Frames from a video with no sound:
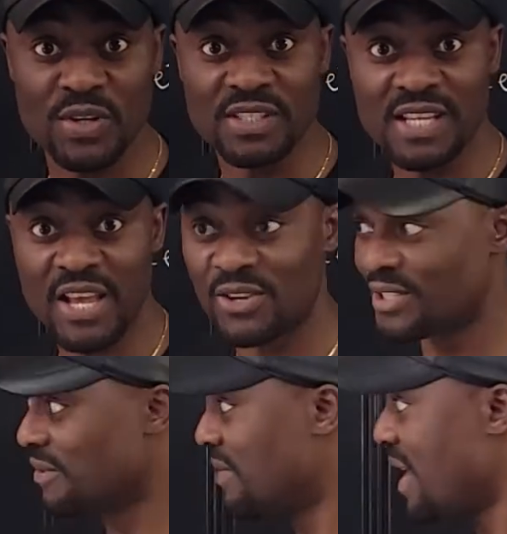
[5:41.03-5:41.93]

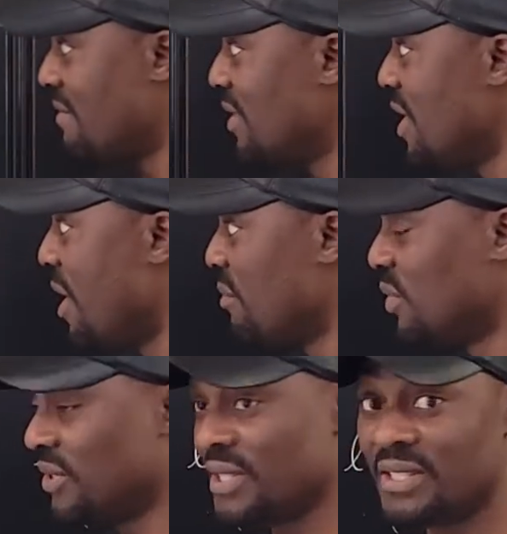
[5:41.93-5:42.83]
consecutive even
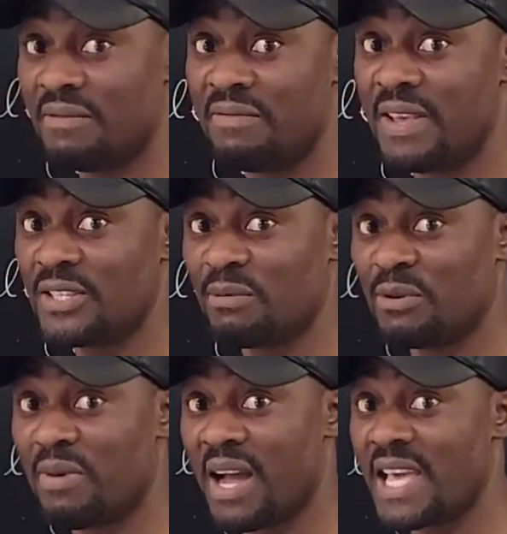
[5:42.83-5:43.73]
numbers is
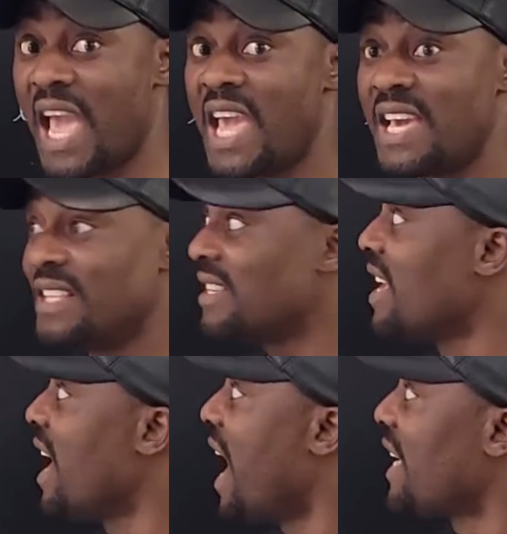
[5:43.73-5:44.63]
divisible by eight,
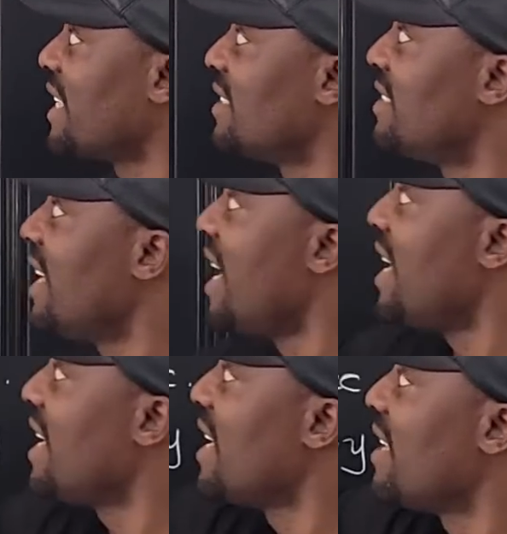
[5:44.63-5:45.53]
I can
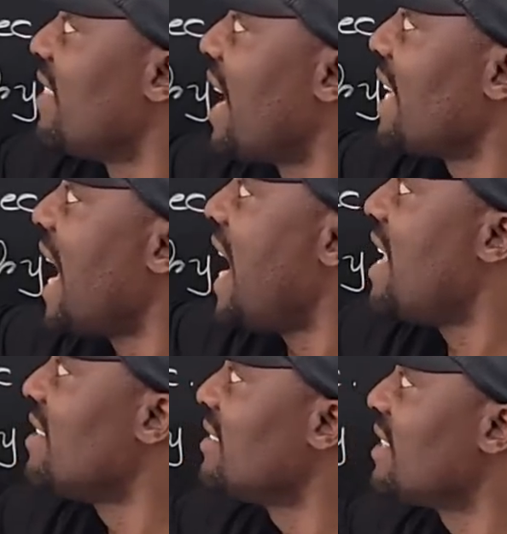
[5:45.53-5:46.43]
say that
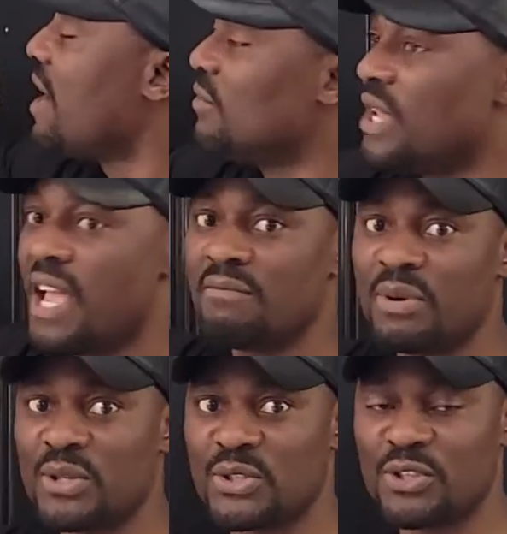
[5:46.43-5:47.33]
n times n
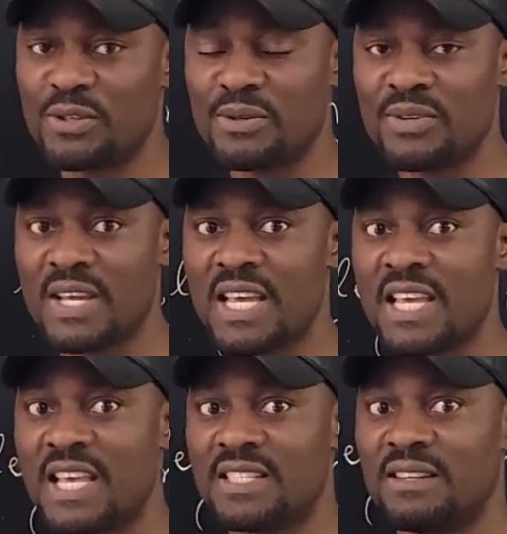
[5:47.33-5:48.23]
plus two
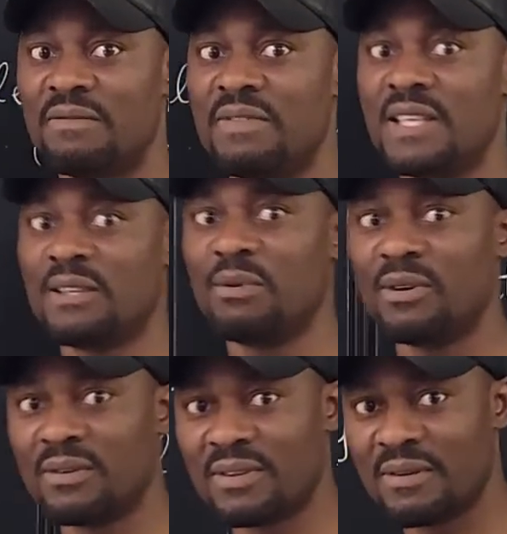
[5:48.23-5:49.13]
is
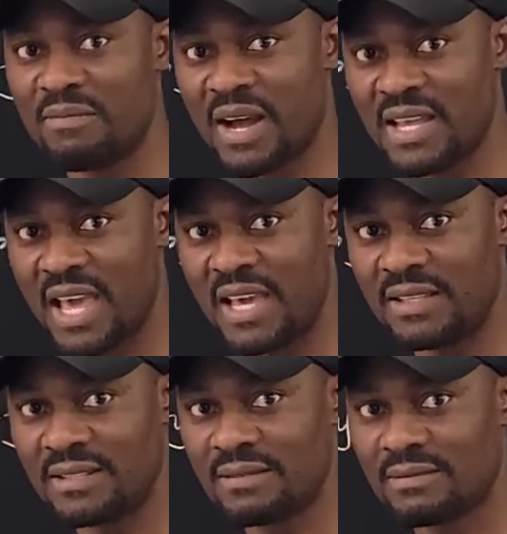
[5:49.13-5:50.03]
divisible by
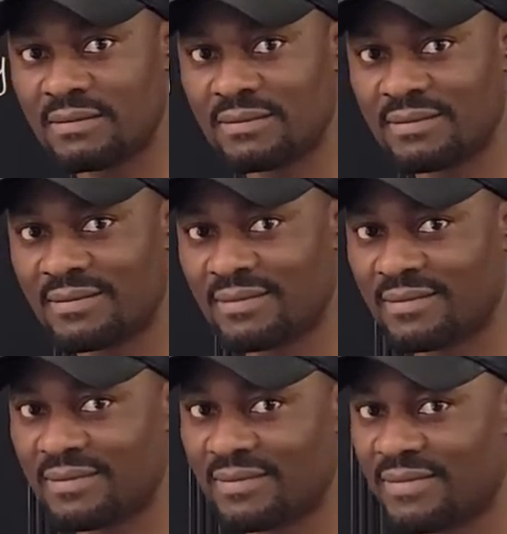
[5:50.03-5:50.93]
8
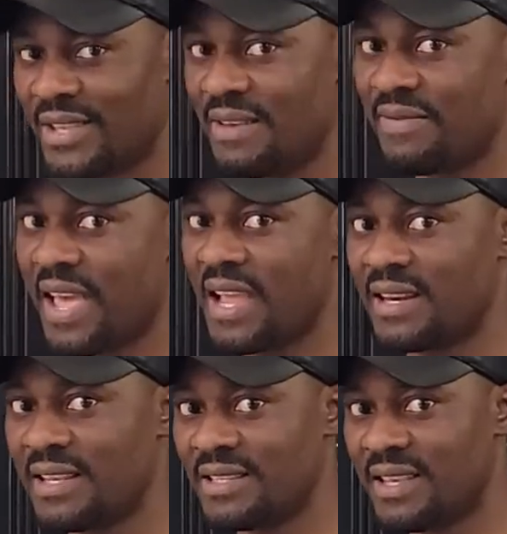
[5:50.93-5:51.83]
if
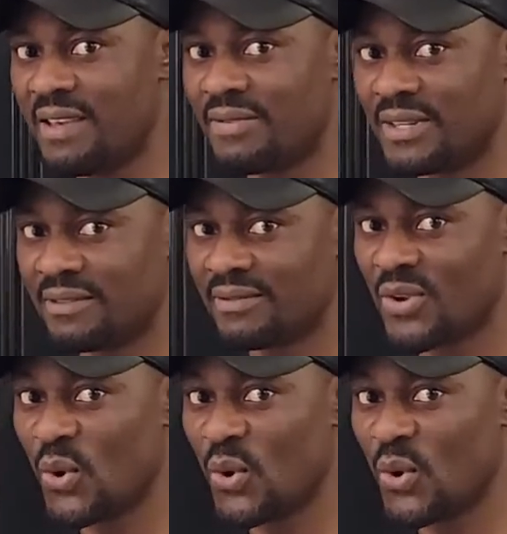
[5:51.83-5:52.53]
n is even.